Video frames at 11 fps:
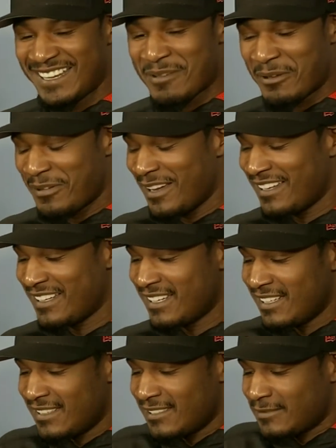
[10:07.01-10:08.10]
you
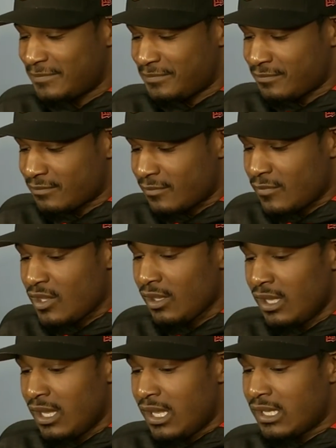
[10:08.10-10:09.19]
don't
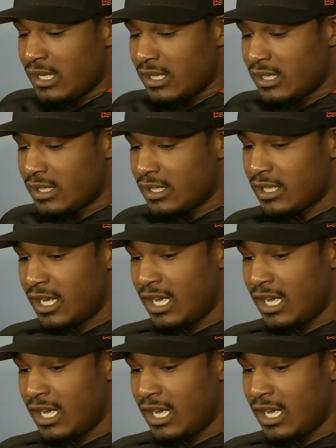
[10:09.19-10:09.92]
recall what inning or